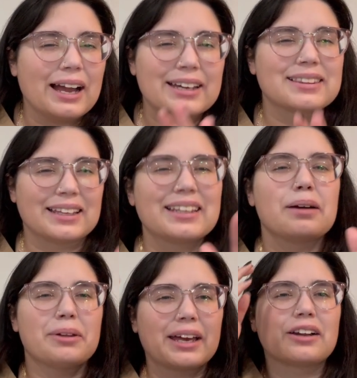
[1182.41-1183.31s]
I think I'm
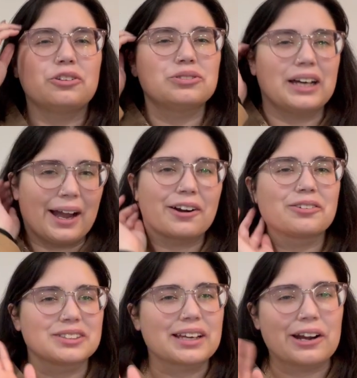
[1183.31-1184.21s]
gonna get a little tired of
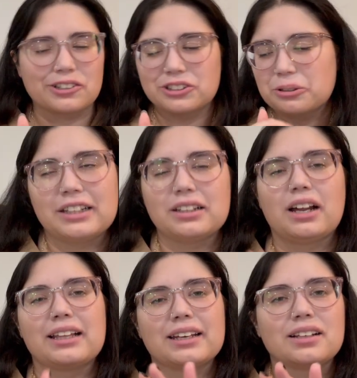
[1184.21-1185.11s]
his character, but
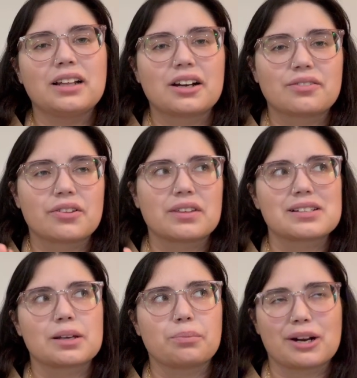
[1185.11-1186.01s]
I like a lot of the things
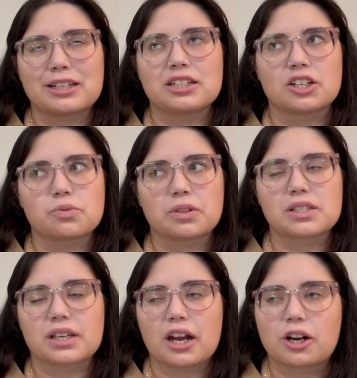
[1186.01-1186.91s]
that Brandon does with his
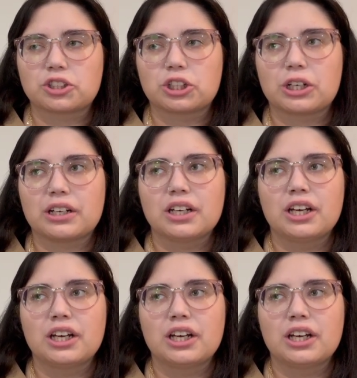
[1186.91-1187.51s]
character